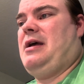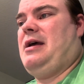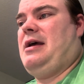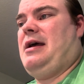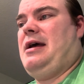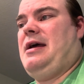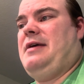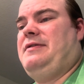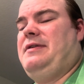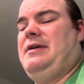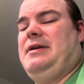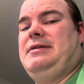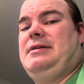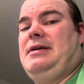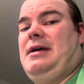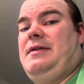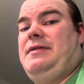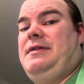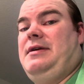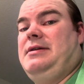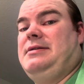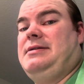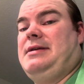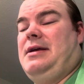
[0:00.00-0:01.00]
I think
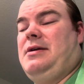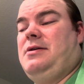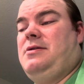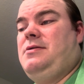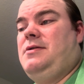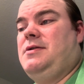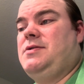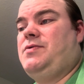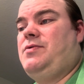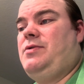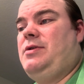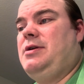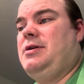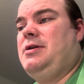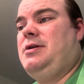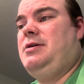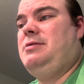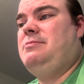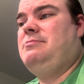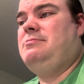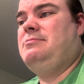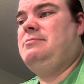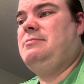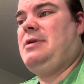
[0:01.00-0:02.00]
Dane Cook's really
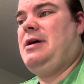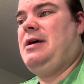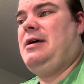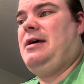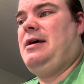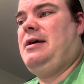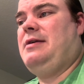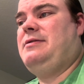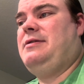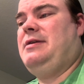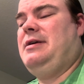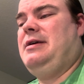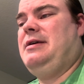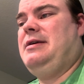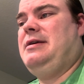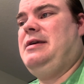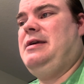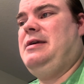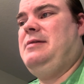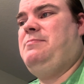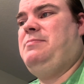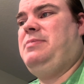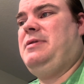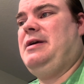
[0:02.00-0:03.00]
good. I think
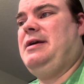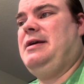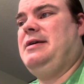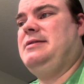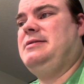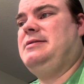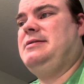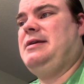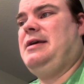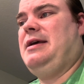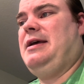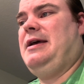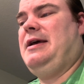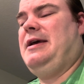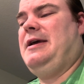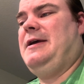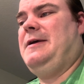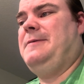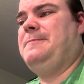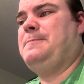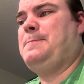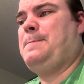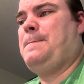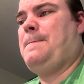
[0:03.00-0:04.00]
he plays a.